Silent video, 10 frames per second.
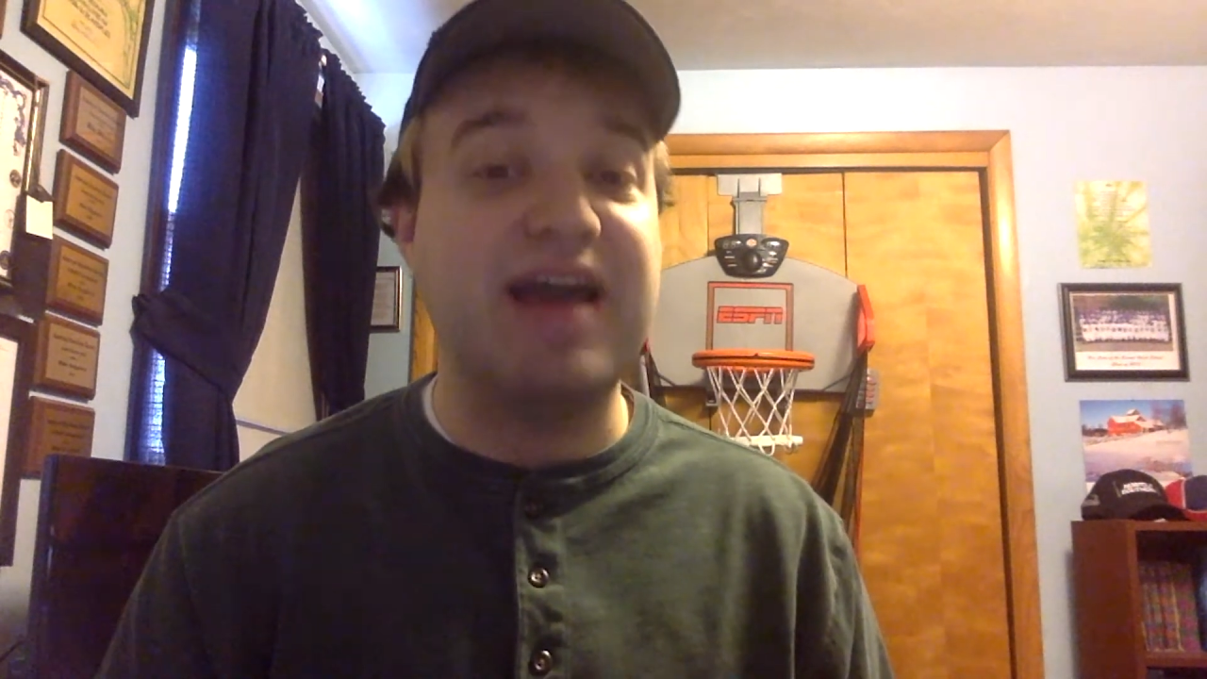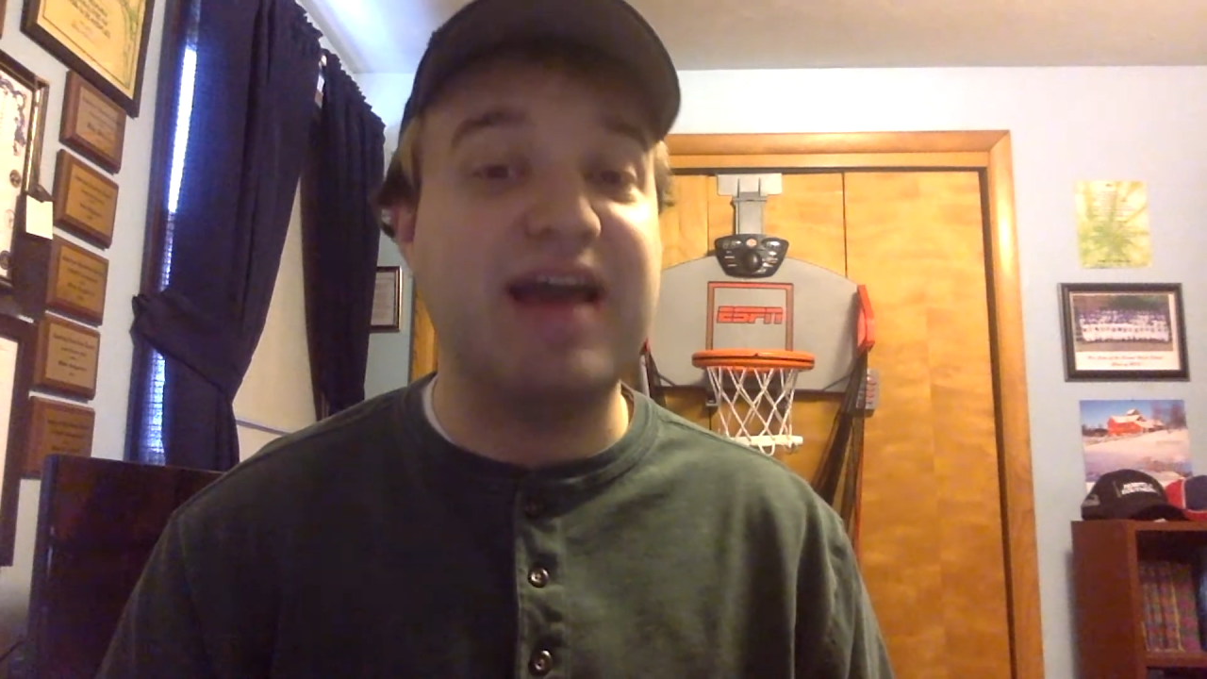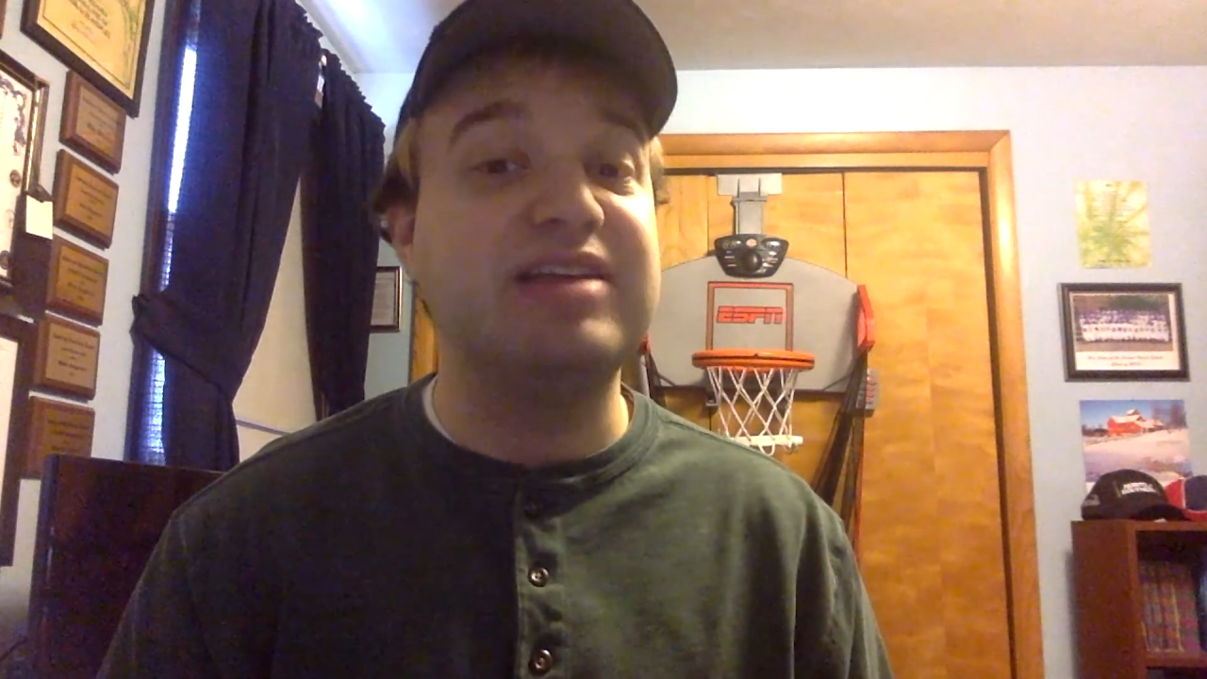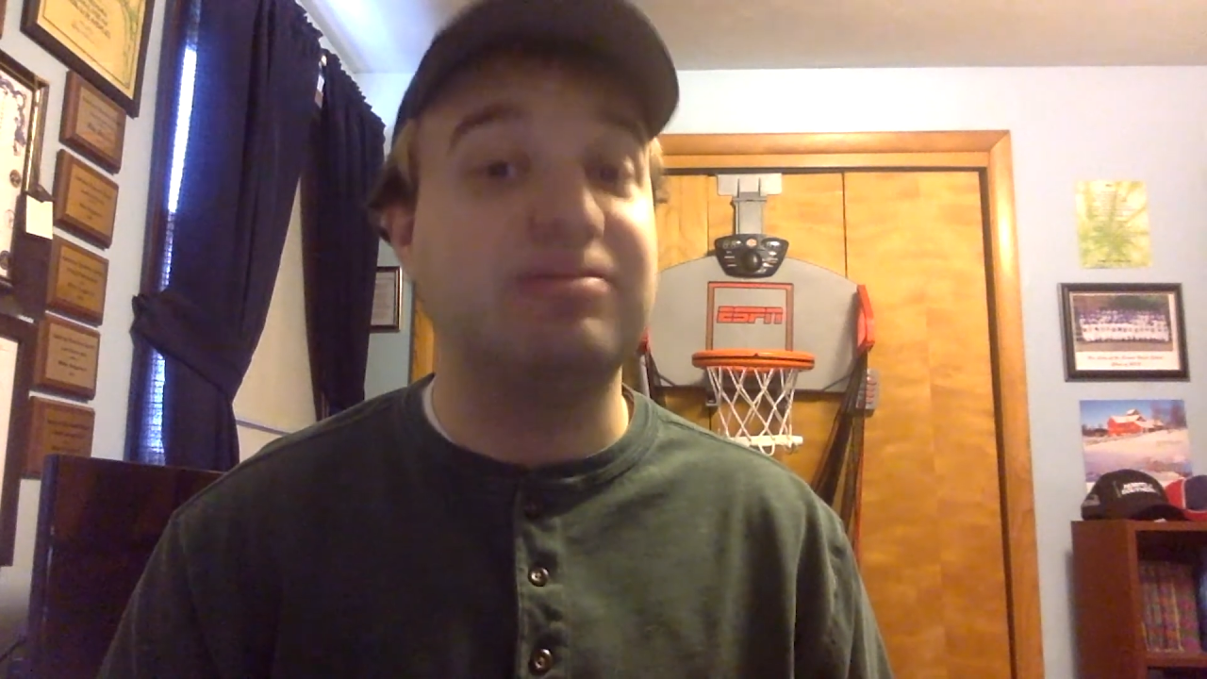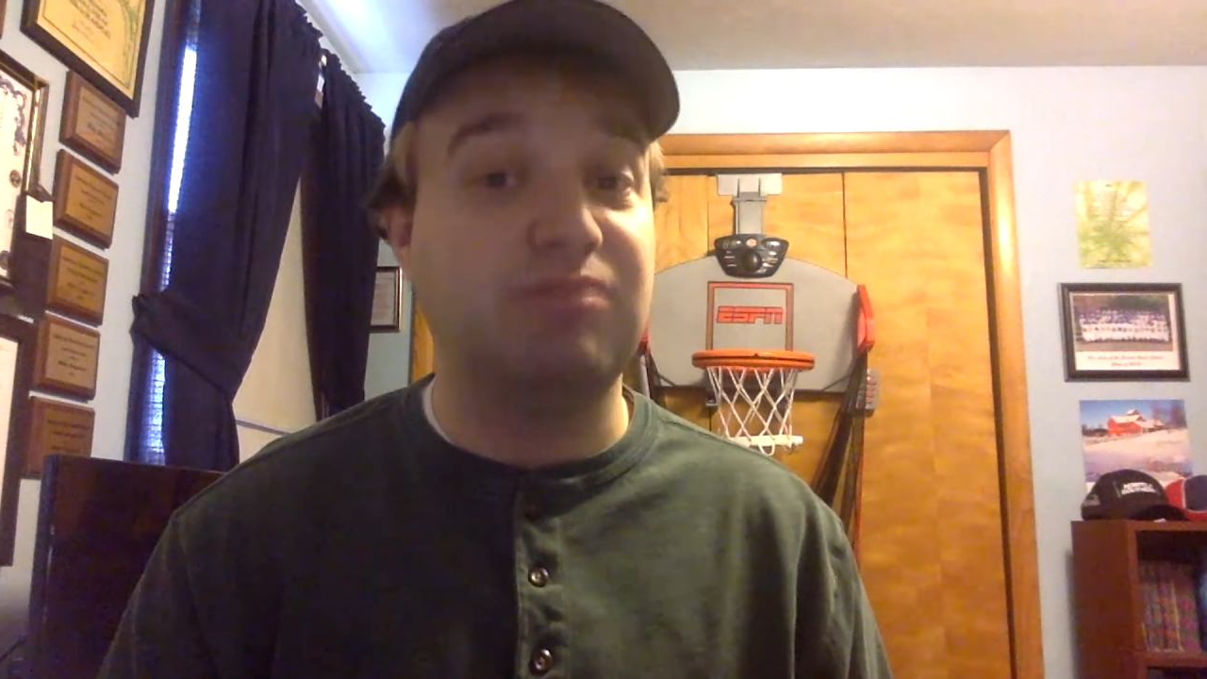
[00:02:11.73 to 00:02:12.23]

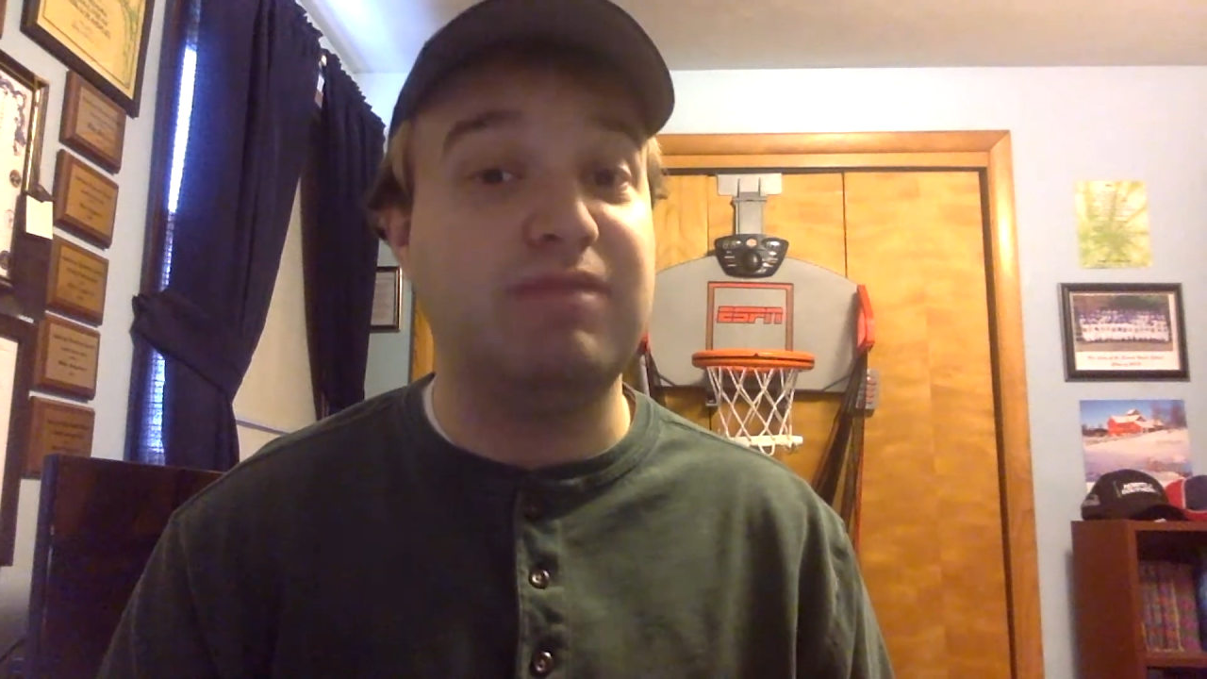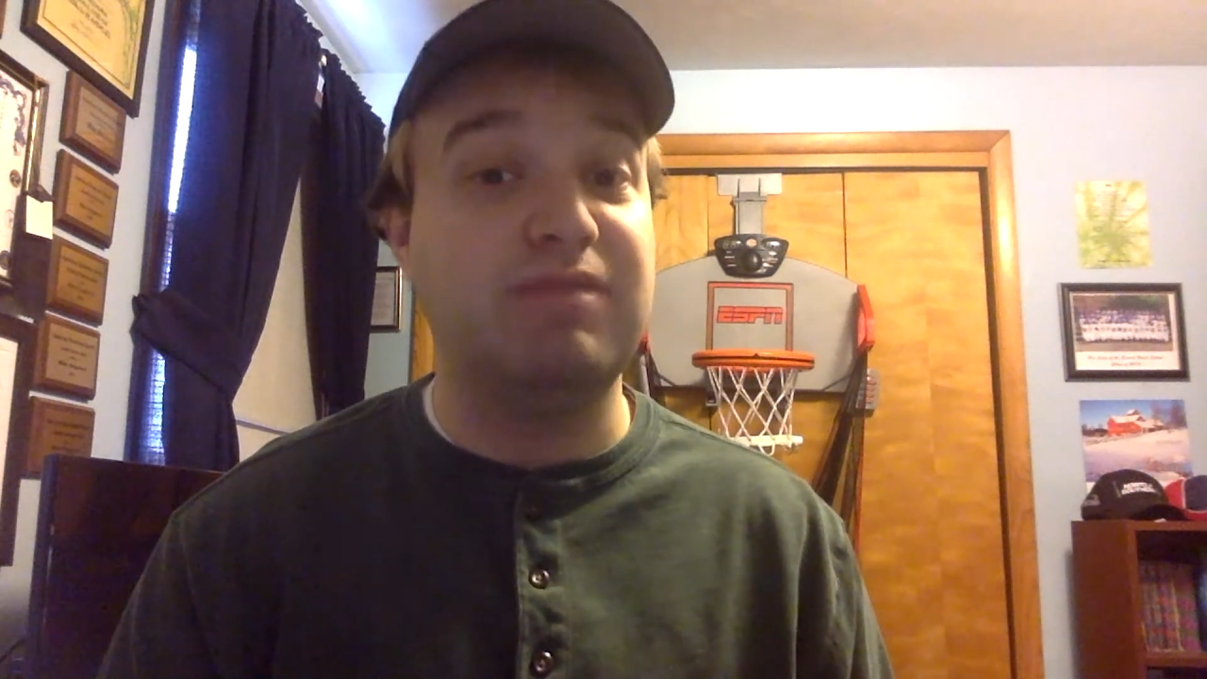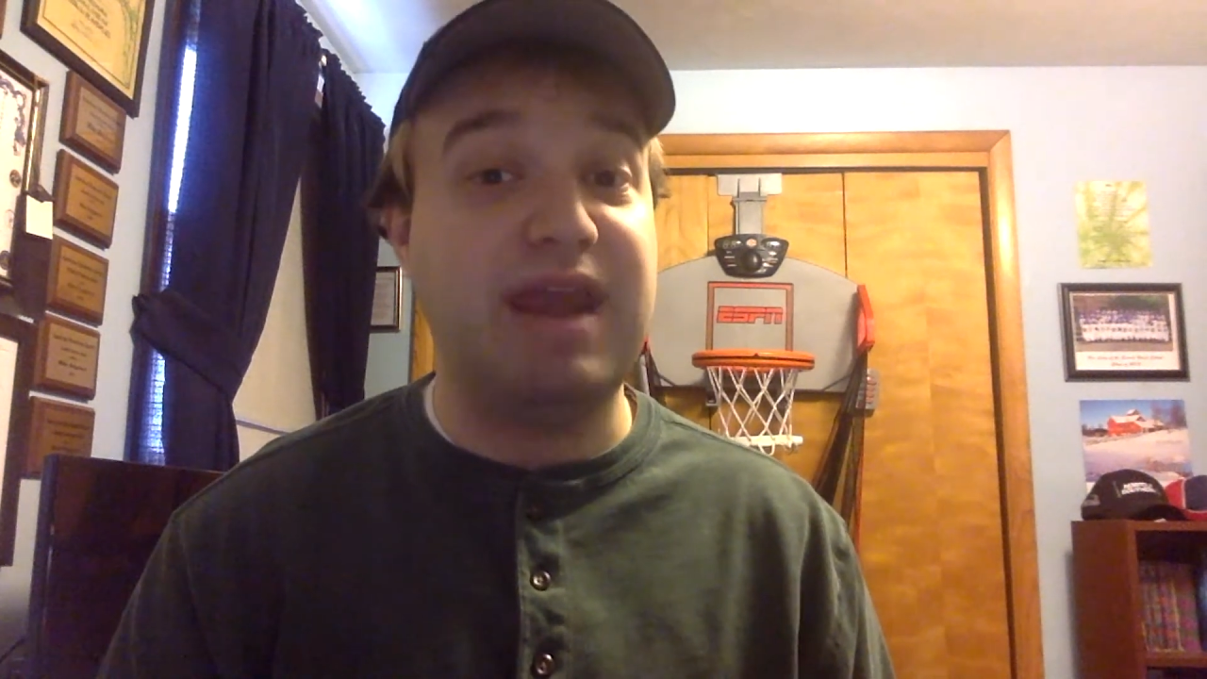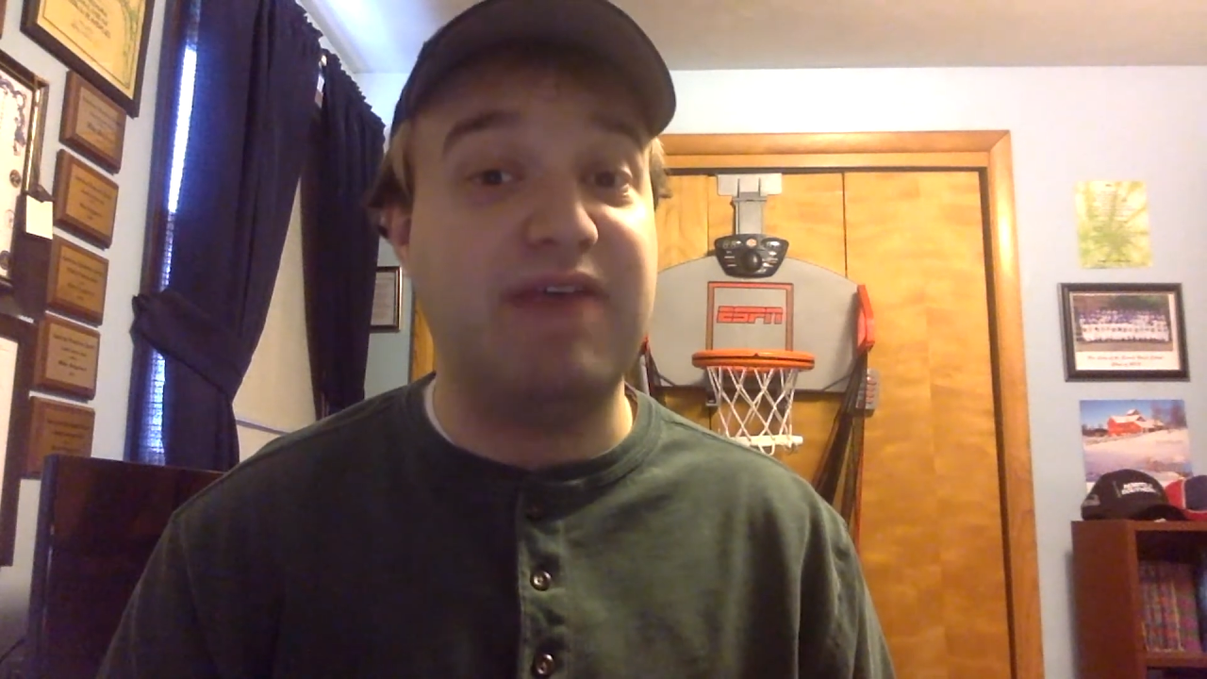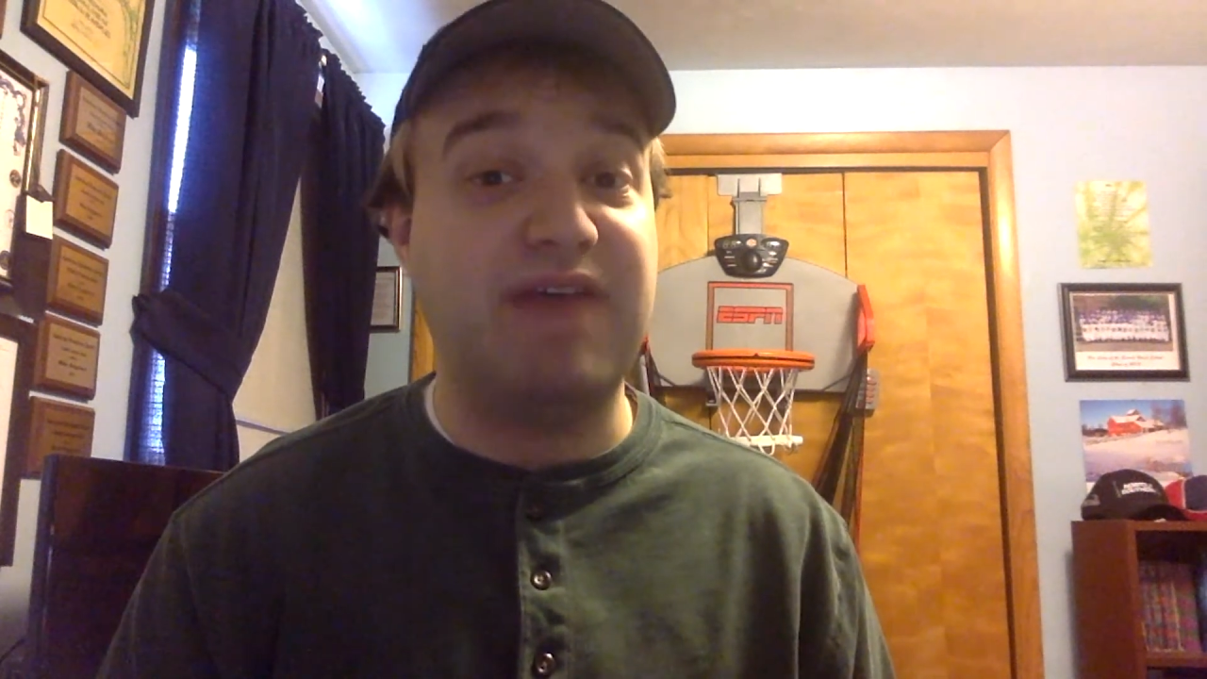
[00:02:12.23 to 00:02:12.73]
is really made of,